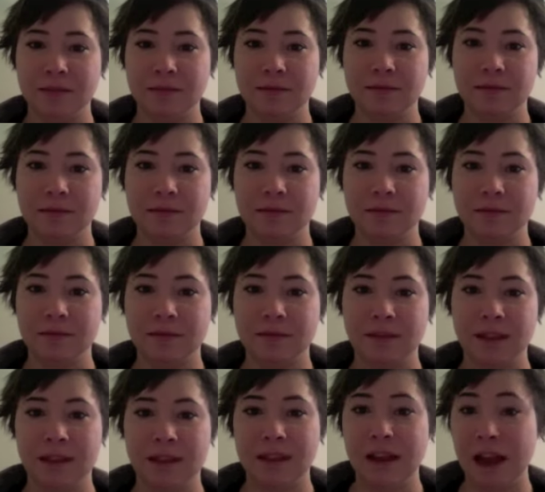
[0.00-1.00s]
in a
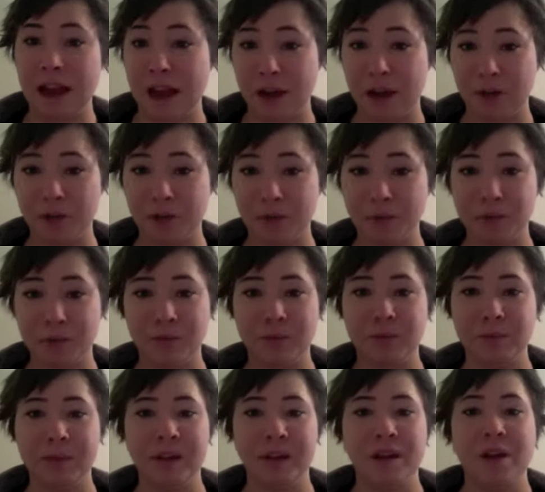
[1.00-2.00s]
health movement
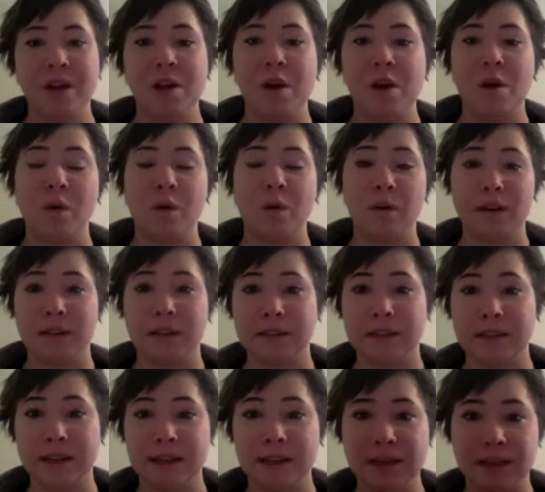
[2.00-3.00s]
or a scientist
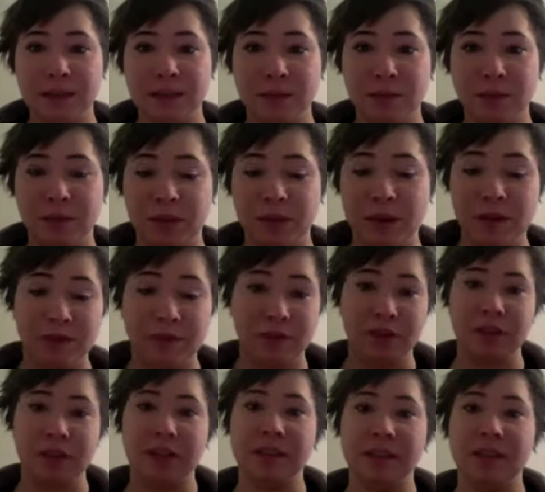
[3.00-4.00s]
would never consider
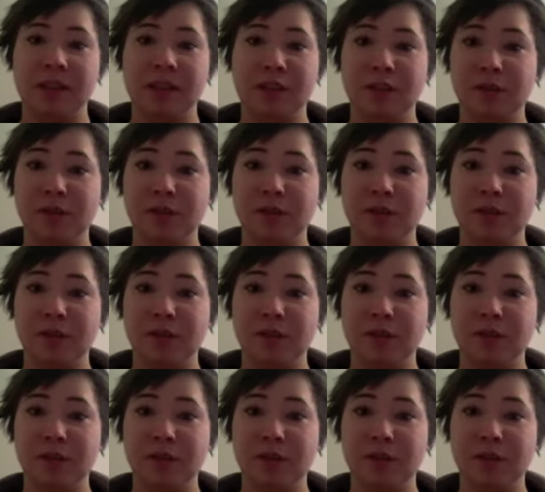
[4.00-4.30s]
3 months